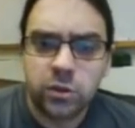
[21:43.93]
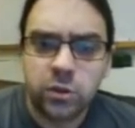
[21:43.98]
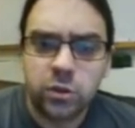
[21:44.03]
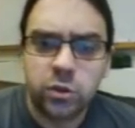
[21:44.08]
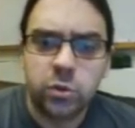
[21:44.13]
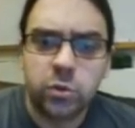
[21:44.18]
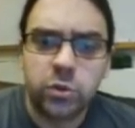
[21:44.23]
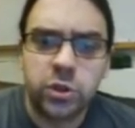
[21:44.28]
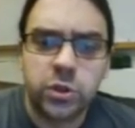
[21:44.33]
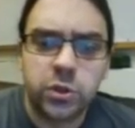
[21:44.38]

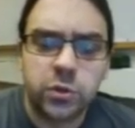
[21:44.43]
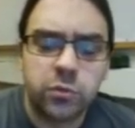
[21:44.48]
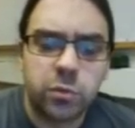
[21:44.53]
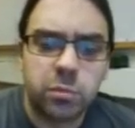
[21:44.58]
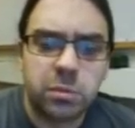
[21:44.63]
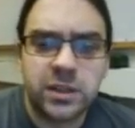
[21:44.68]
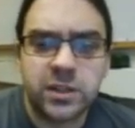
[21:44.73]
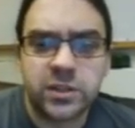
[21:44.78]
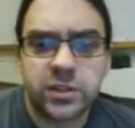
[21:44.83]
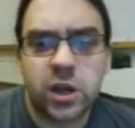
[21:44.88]
know you can
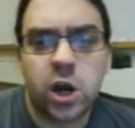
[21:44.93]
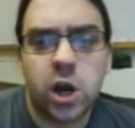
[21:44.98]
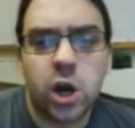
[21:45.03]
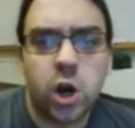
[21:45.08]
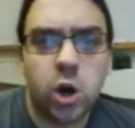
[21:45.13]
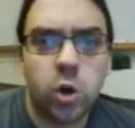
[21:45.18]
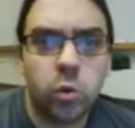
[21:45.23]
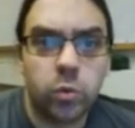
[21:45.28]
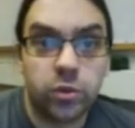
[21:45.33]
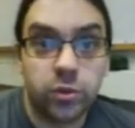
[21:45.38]
replace
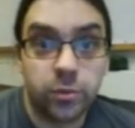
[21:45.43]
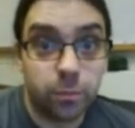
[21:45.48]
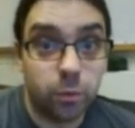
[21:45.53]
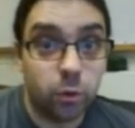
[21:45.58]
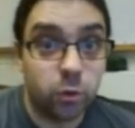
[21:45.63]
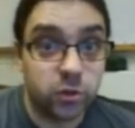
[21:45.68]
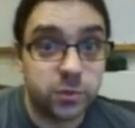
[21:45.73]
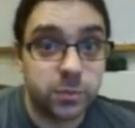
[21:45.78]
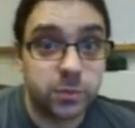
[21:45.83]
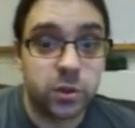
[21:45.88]
R with the
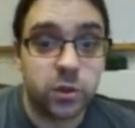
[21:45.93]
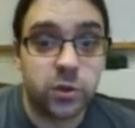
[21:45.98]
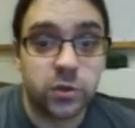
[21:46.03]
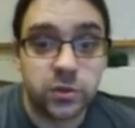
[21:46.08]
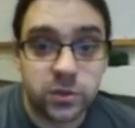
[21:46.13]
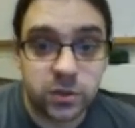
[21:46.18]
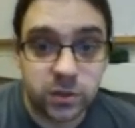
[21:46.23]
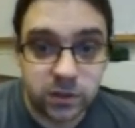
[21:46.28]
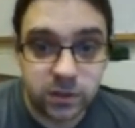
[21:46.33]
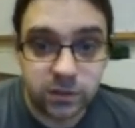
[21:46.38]
Boltzmann
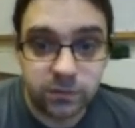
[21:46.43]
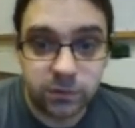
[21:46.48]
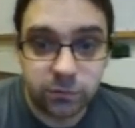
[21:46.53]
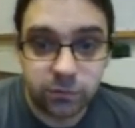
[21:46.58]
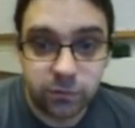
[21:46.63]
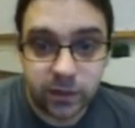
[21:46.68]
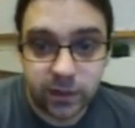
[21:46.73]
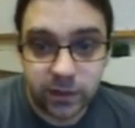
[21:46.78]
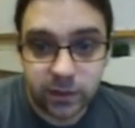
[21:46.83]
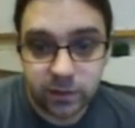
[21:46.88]
constant if you
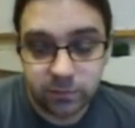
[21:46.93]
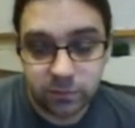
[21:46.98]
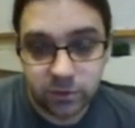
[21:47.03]
relate them.